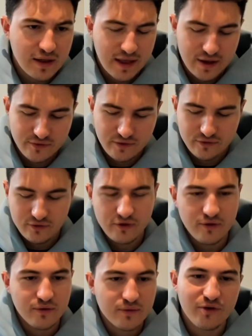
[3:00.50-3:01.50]
allows us
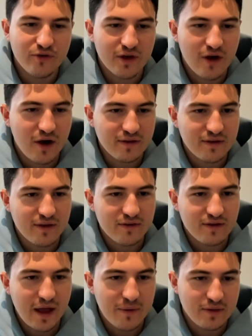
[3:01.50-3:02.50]
to choose the contents
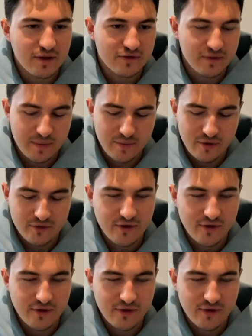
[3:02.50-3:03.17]
and how it looks a bit more.